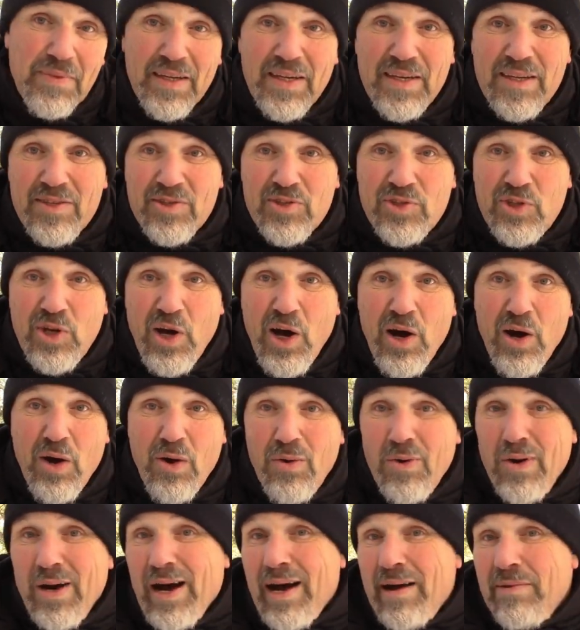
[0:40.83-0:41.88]

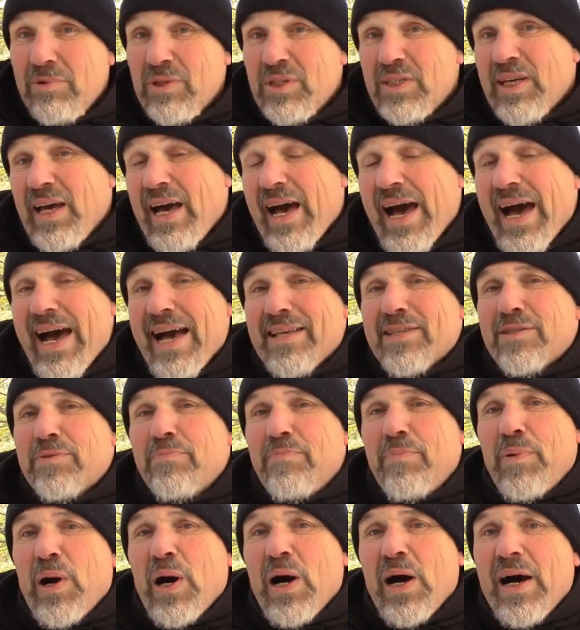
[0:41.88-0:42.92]
So I was
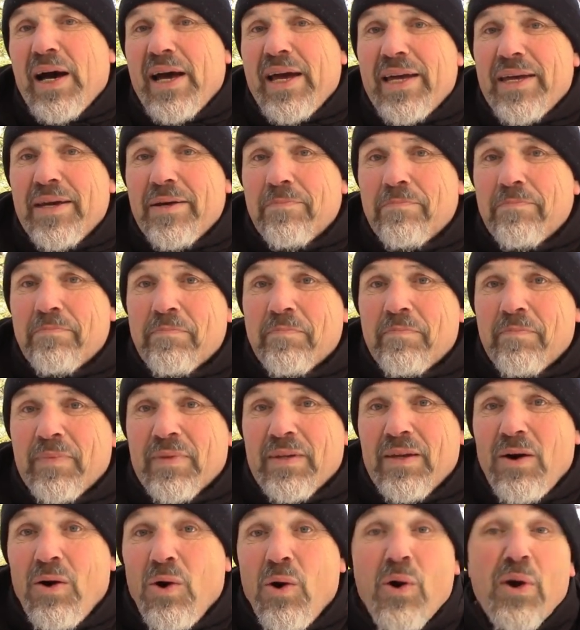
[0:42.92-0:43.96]
asked by,
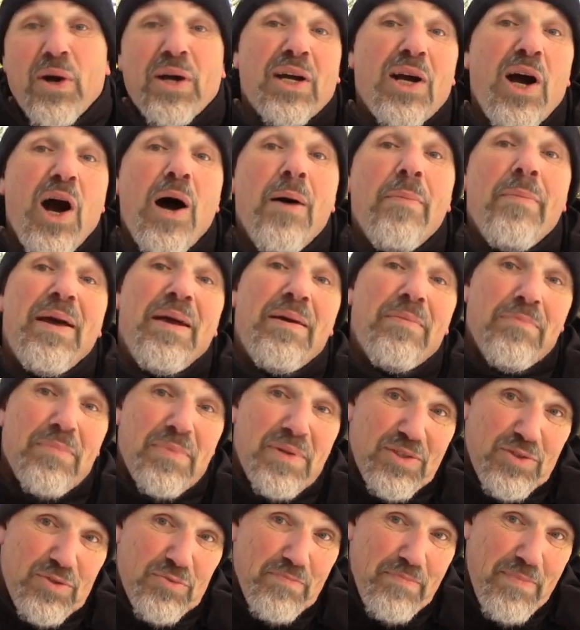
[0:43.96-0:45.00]
or a comment
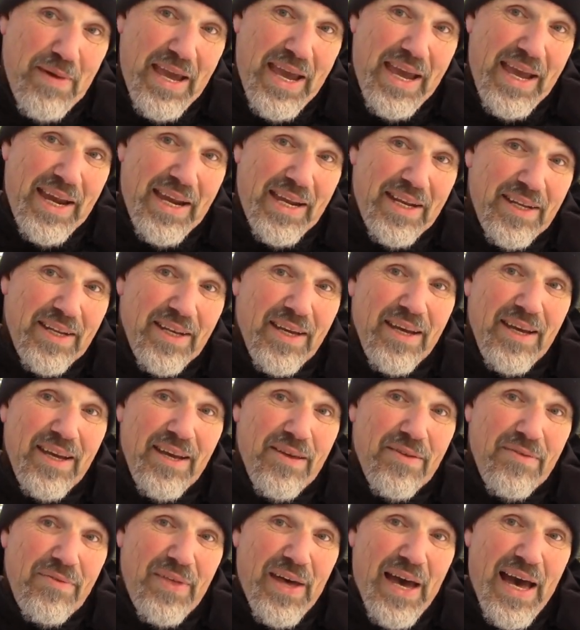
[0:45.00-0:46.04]
was made,
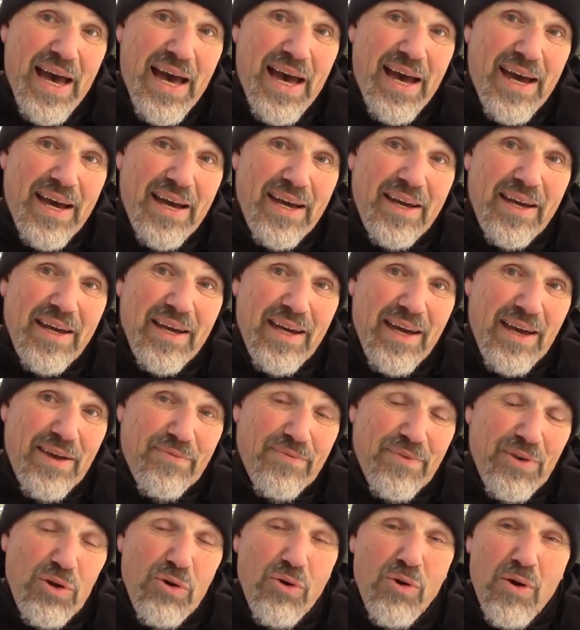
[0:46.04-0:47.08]
that a
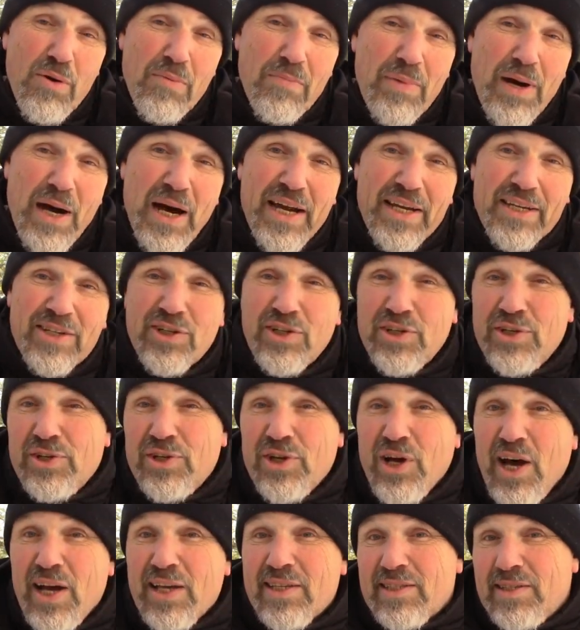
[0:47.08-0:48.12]
viewer of mine could
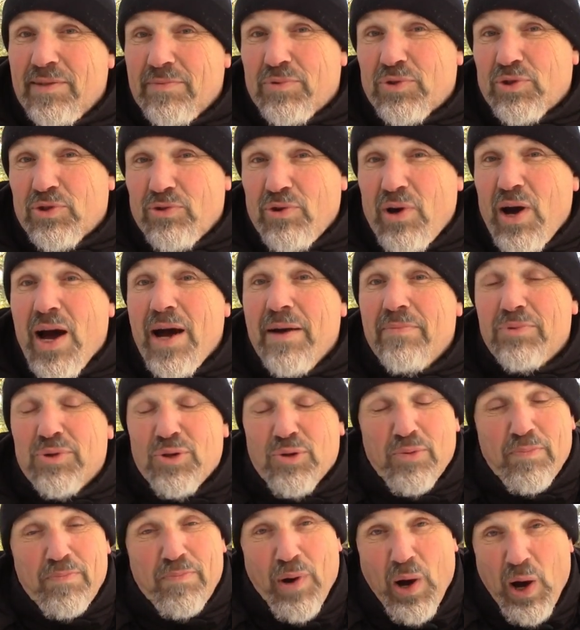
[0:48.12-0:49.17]
not subscribe
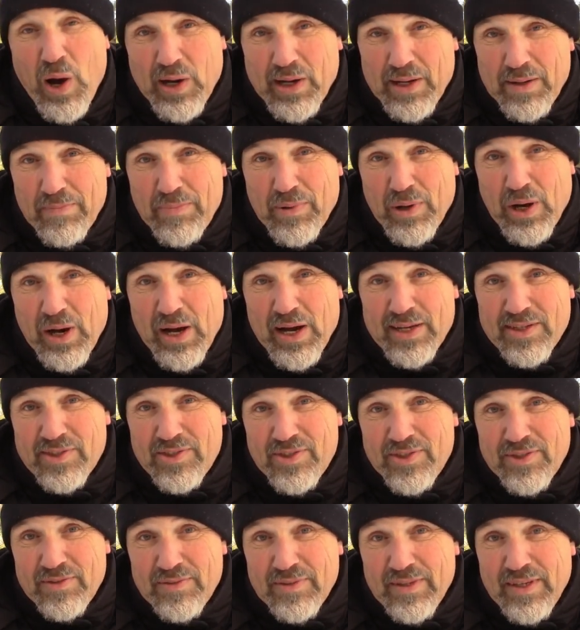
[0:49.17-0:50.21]
to
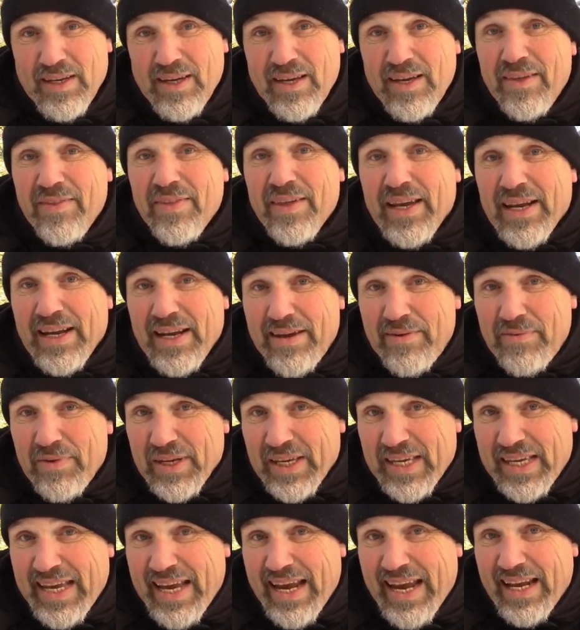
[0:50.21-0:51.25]
Apocabox. They live in
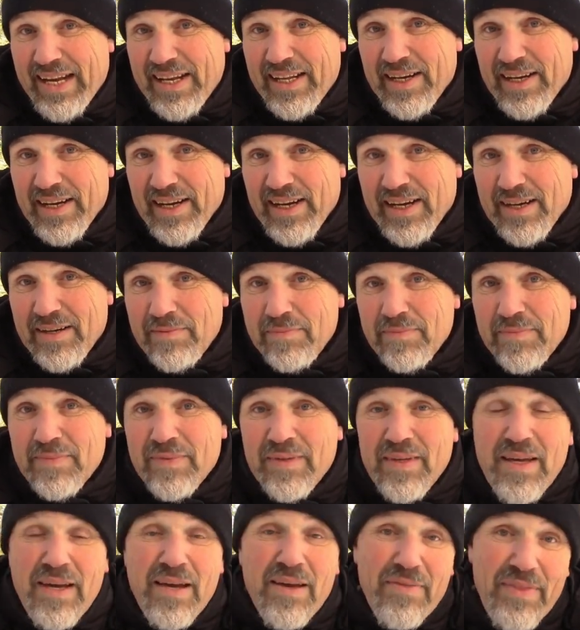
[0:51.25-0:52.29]
Canada.
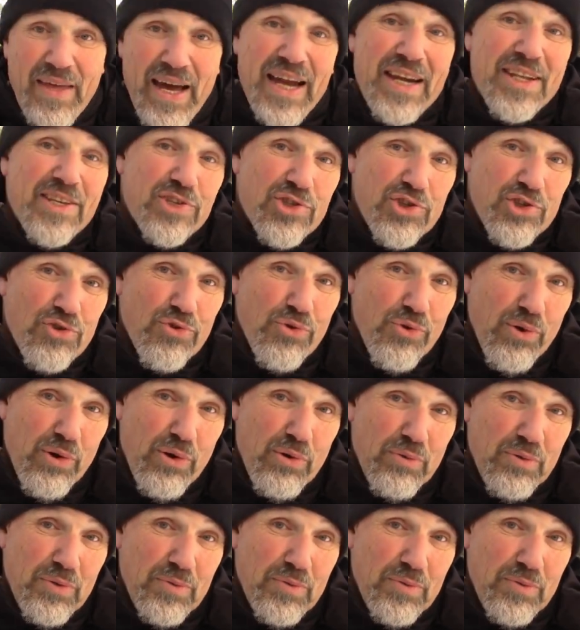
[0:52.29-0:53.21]
That is true.